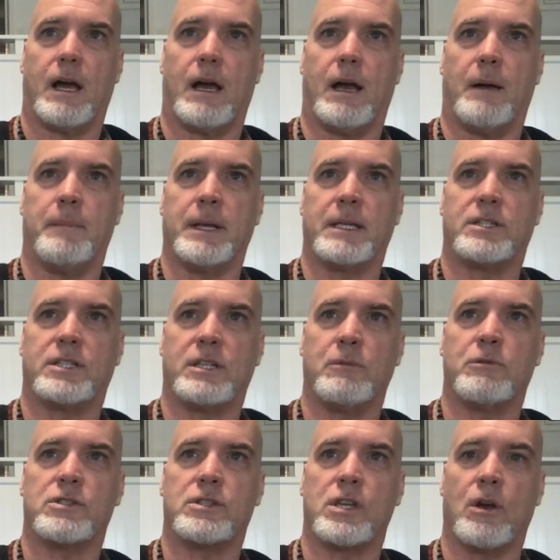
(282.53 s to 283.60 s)

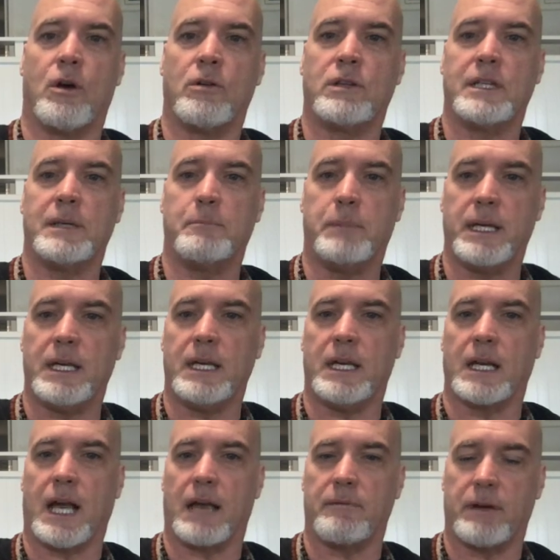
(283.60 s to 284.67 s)
the only
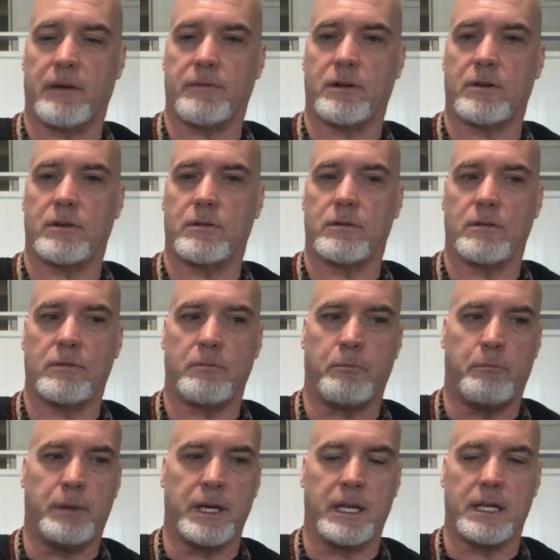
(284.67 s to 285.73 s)
being I've ever
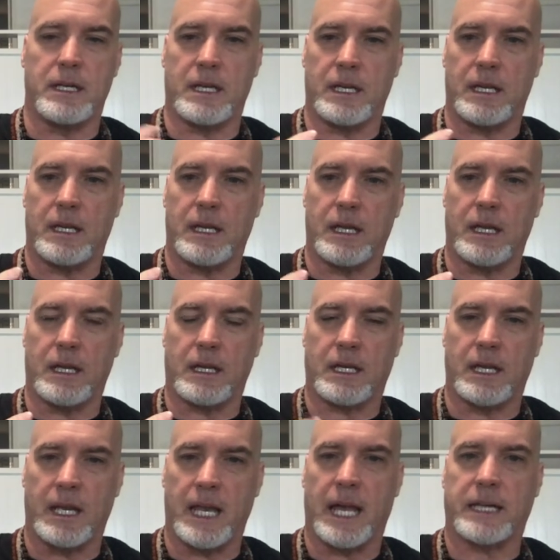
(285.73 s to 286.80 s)
been
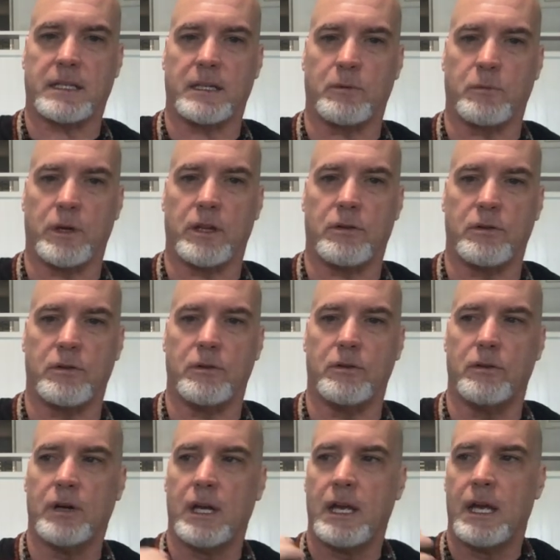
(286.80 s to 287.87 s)
connected with
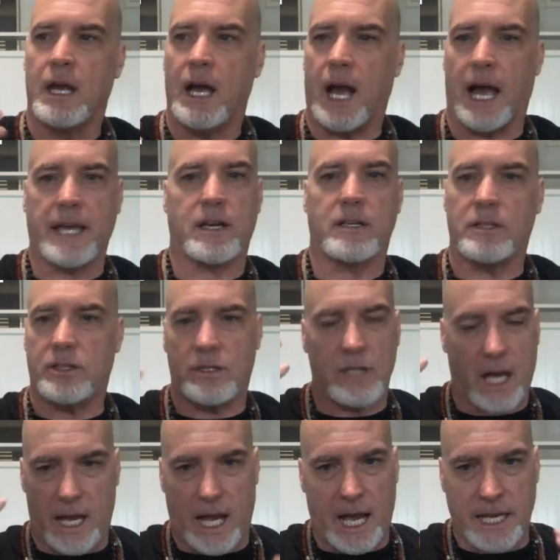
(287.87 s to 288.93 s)
who I
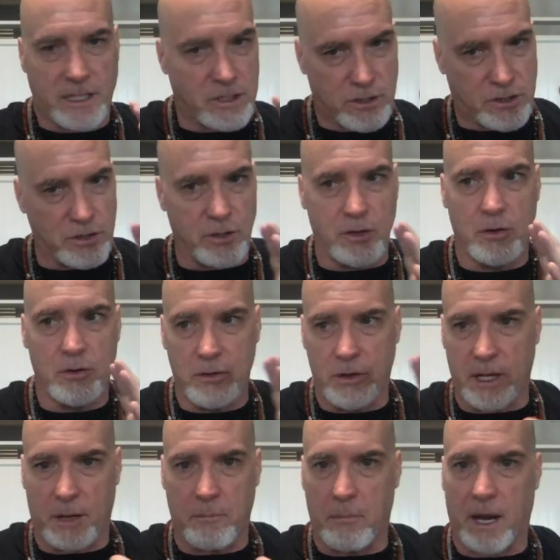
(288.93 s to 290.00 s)
just knew
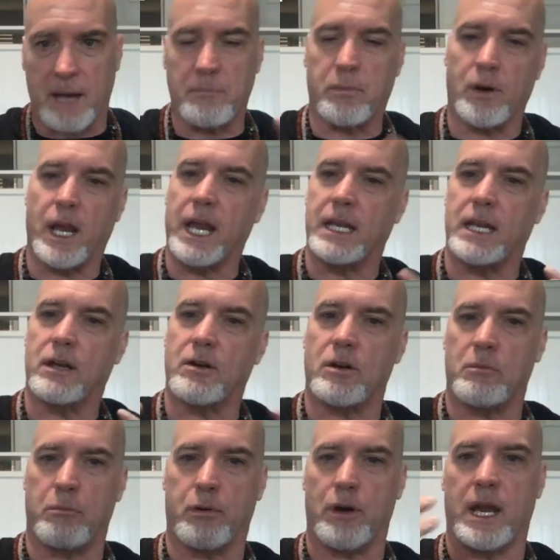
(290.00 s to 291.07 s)
that my brain and her
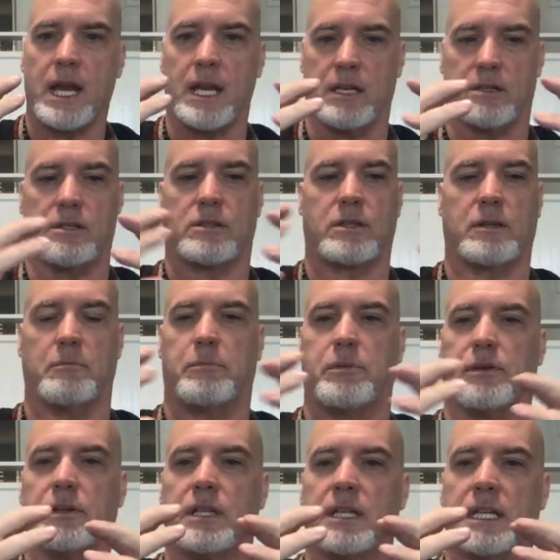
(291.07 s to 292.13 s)
brain just
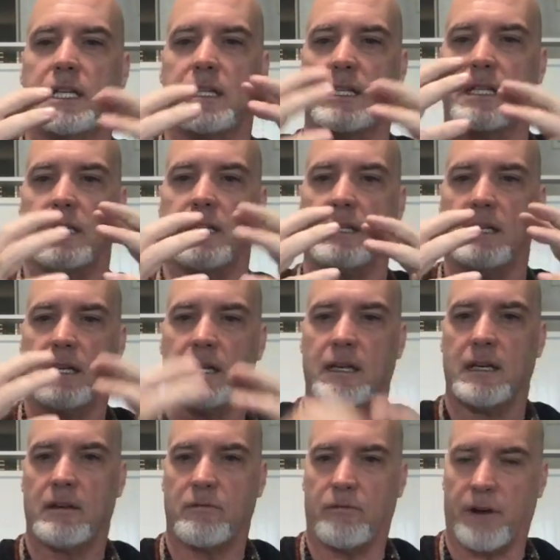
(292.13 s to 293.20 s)
completely
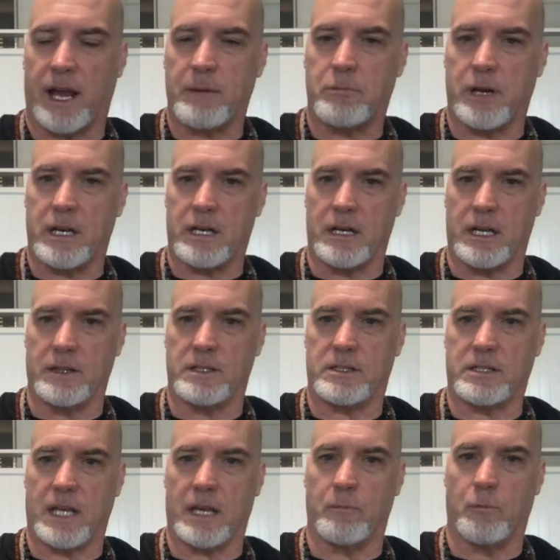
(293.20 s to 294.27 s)
vibrated on the
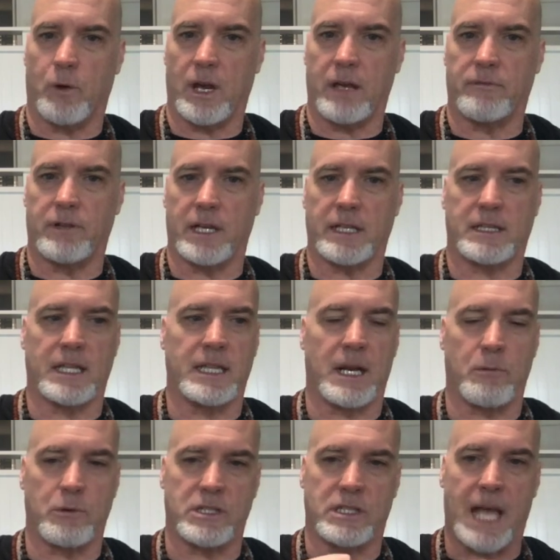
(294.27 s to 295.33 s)
same wavelength, and there
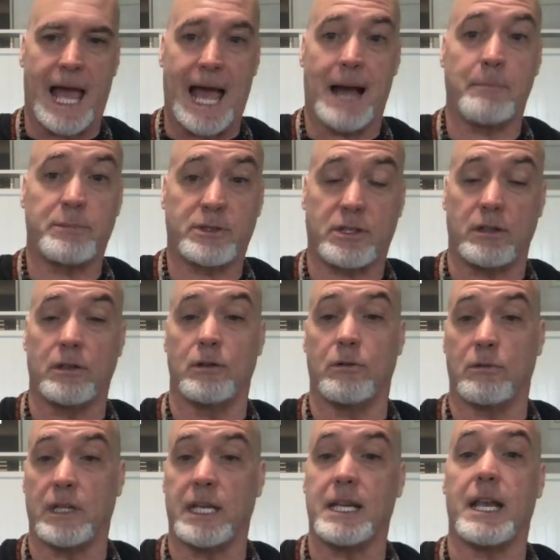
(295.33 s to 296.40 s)
was
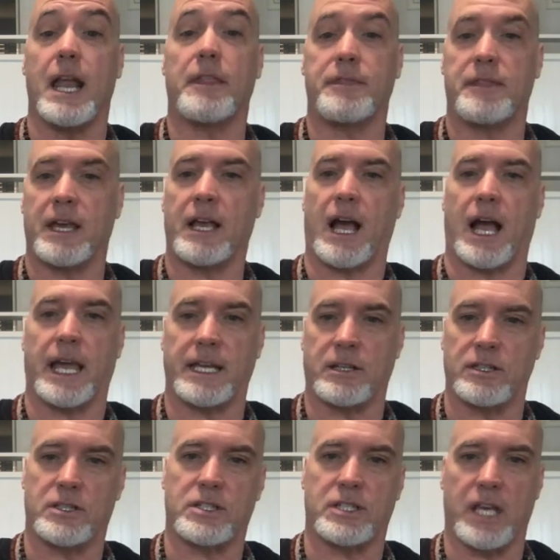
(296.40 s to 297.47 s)
absolutely nothing I
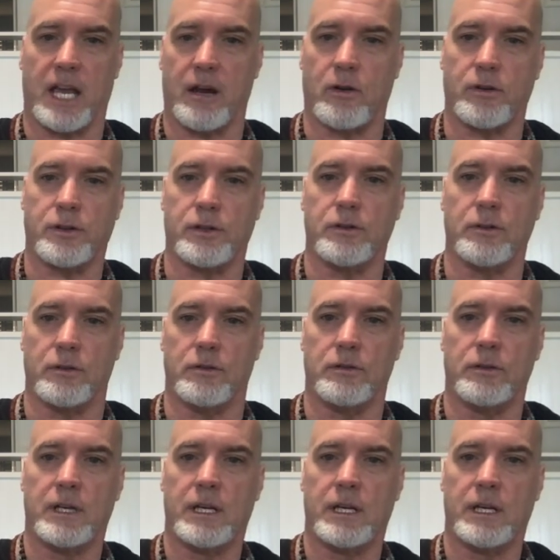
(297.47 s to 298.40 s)
could say or do